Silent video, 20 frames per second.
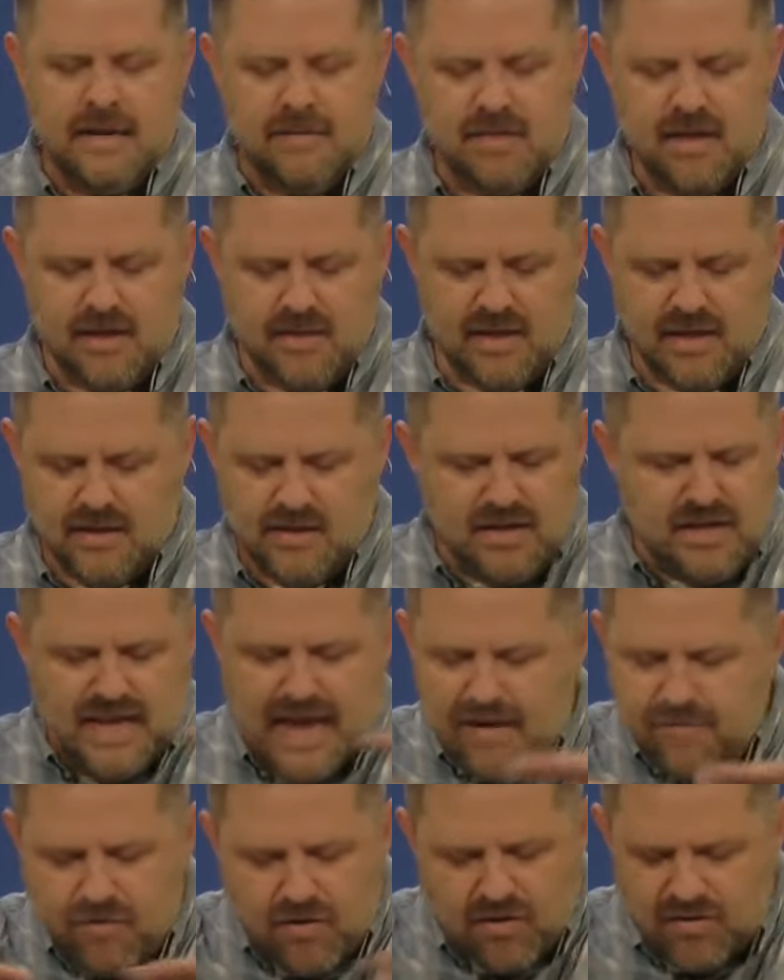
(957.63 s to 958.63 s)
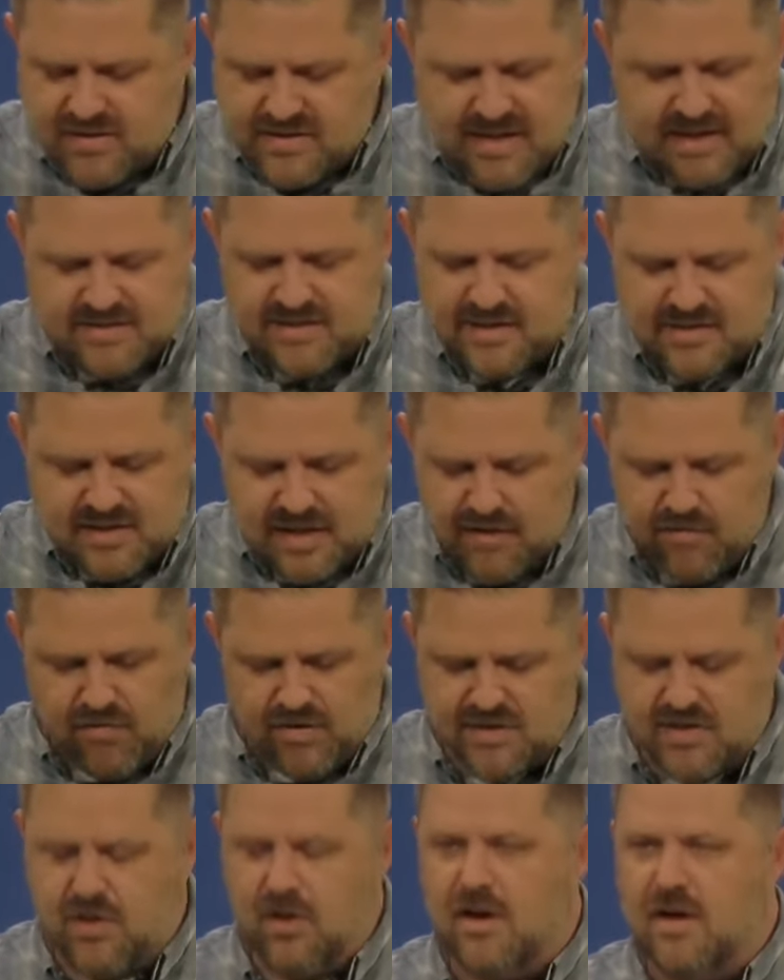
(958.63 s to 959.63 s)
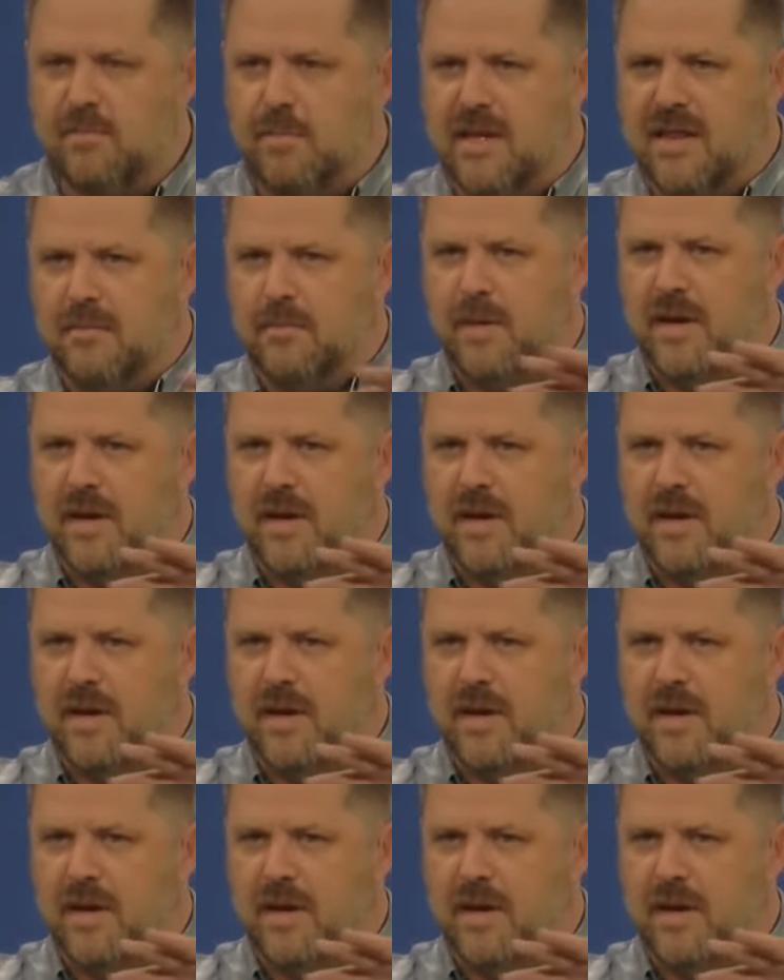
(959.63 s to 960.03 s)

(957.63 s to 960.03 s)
that, that, never it says that slavery is good, but,